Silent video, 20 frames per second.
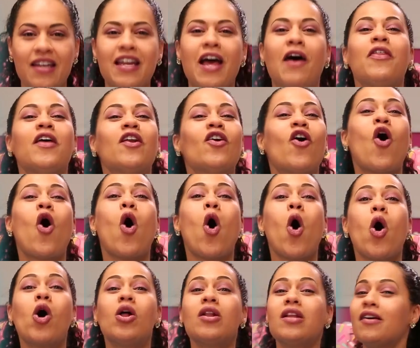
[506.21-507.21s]
Now that
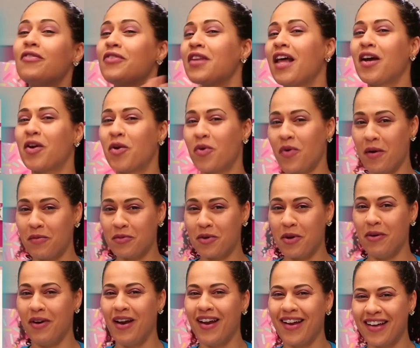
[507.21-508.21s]
all of that crumb
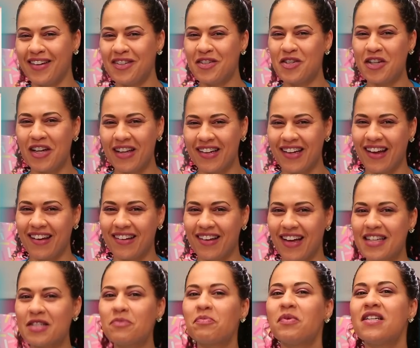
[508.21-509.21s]
coating and chilling
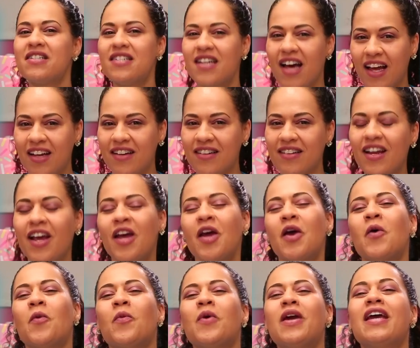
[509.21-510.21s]
has been done,
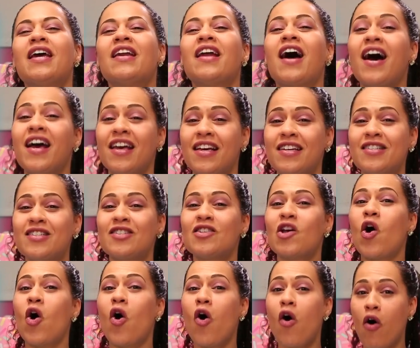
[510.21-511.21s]
we can ice
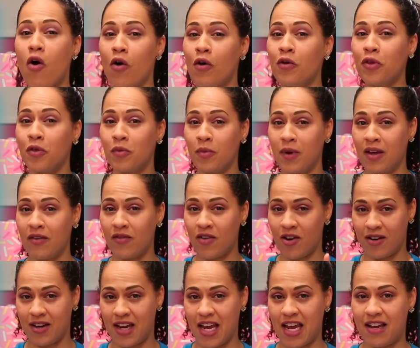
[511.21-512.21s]
all three of
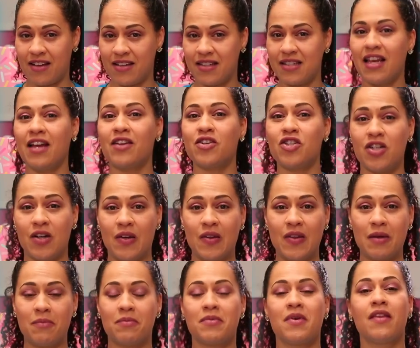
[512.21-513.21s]
our cakes and chill
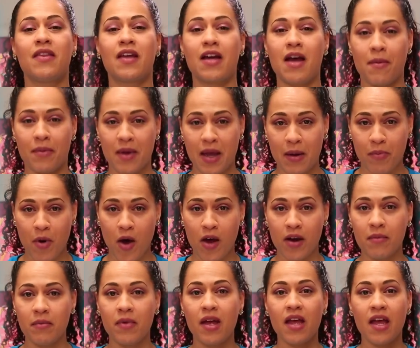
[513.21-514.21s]
them. The cupcake
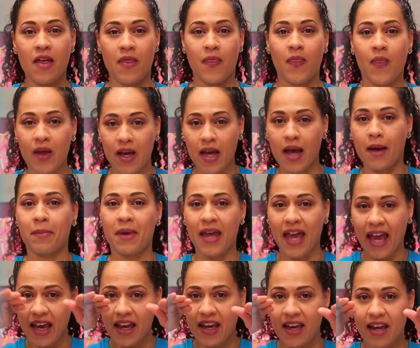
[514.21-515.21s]
bottom, the
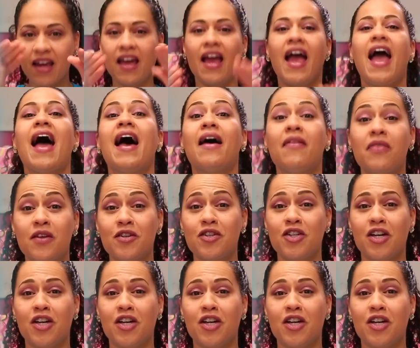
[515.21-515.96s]
cupcake, and the